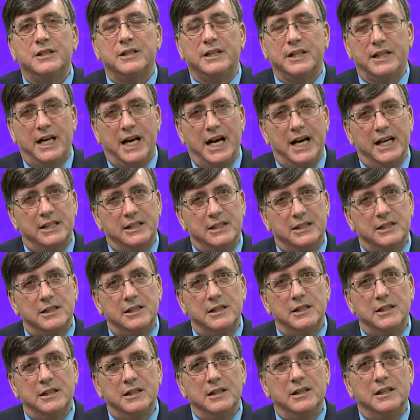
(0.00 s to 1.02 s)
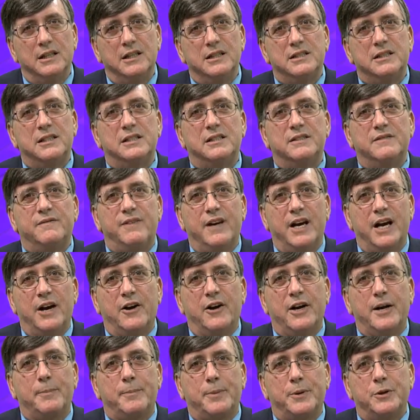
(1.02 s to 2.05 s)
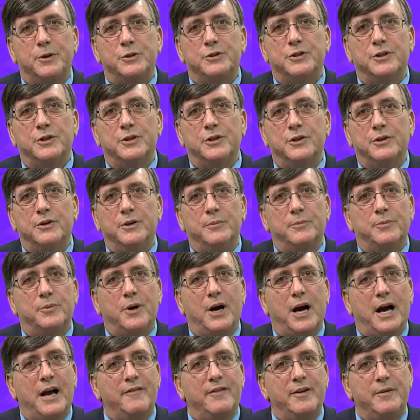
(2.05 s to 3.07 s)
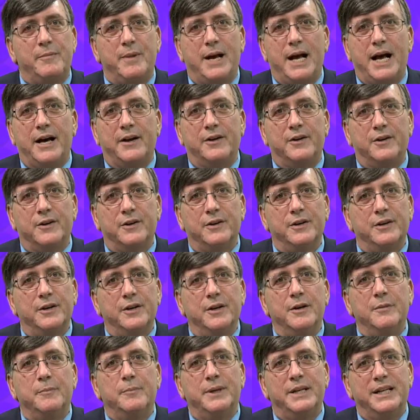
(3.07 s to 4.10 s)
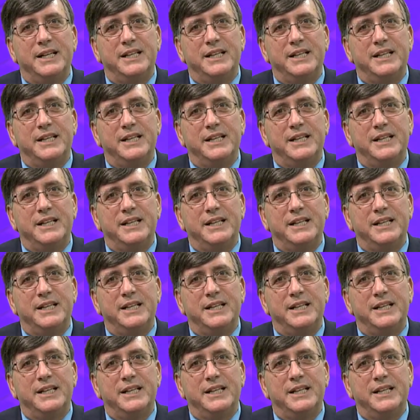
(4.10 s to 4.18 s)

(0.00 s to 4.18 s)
Yes, this is very personal and private matter, but